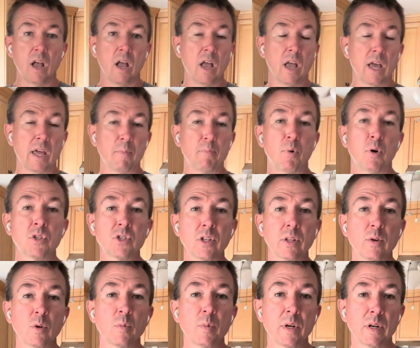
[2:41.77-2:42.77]
It puts a
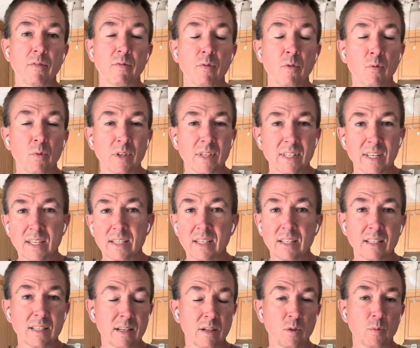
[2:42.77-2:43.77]
little bit of
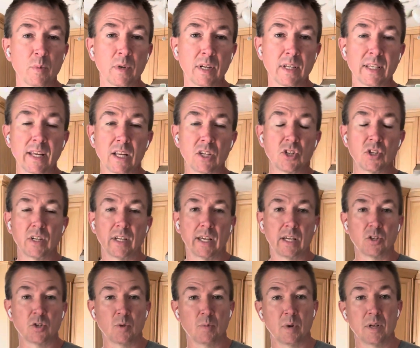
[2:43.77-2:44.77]
resistance and a little bit of tension
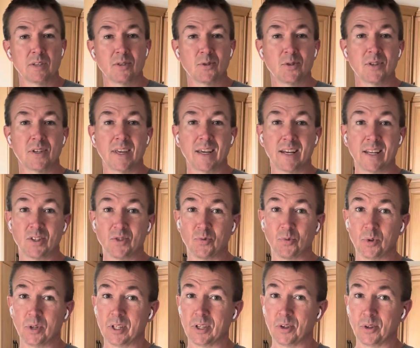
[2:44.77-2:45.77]
against your muscles, and it's
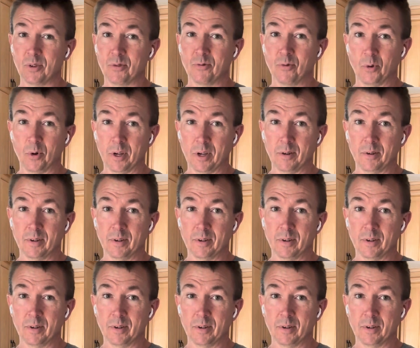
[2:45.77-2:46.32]
really good for you.